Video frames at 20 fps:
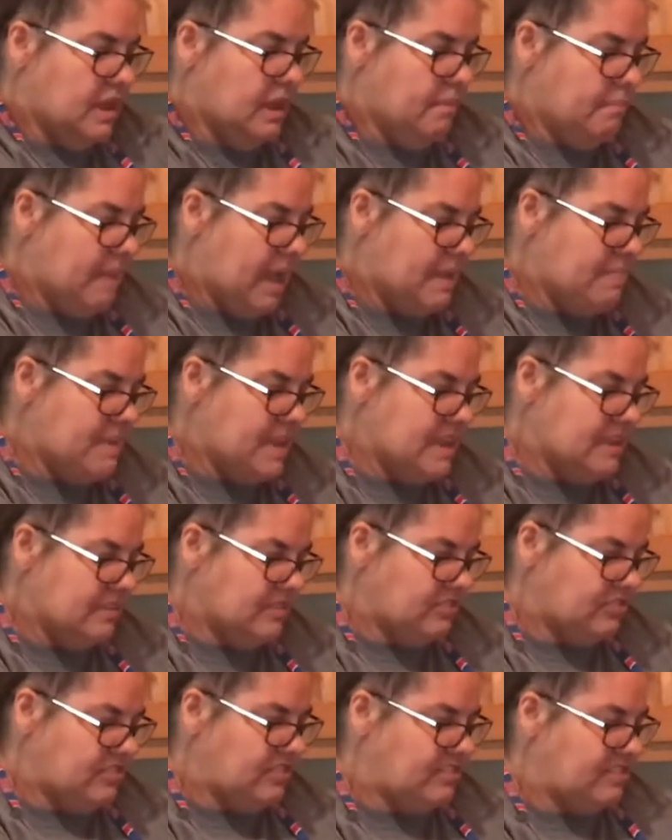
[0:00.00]
Maybe
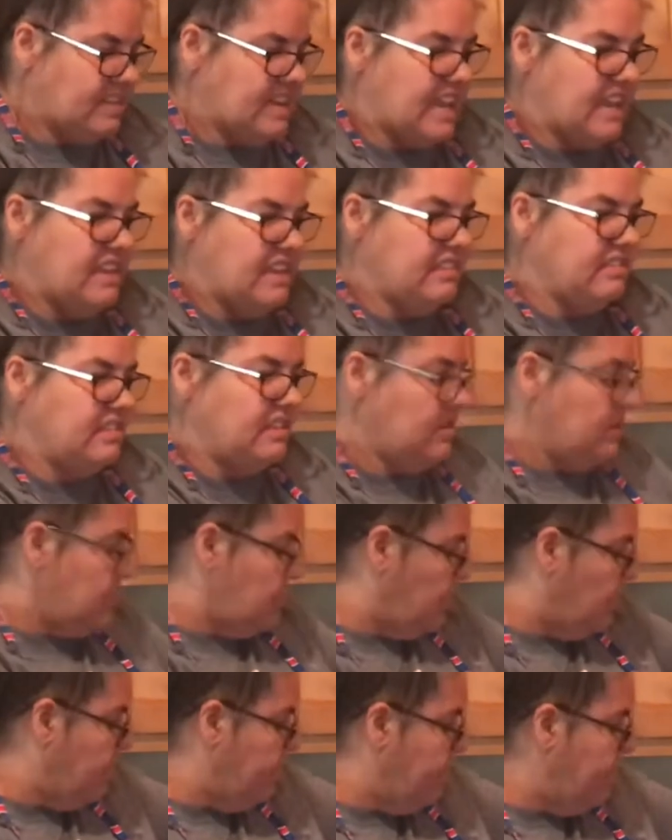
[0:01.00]
it's just
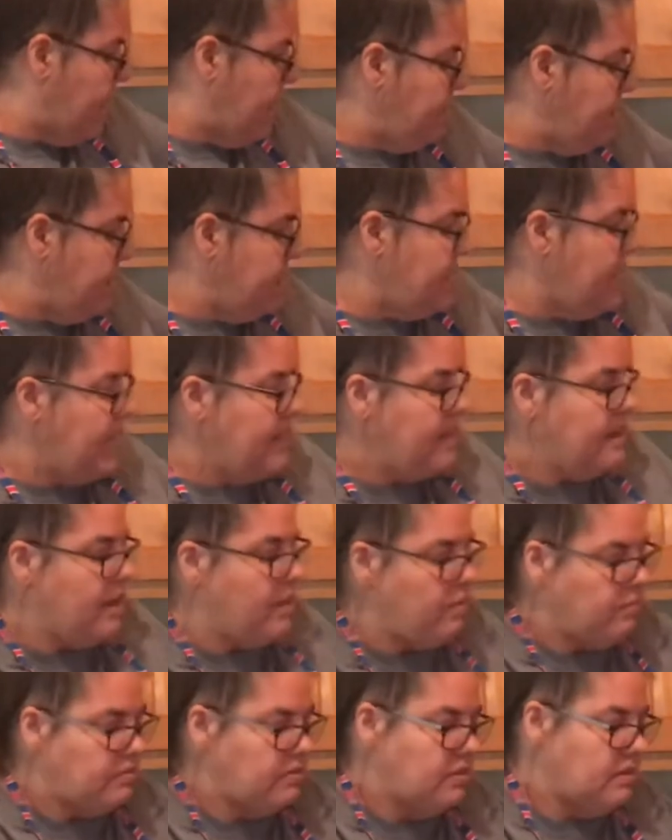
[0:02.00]
easier, or maybe they don't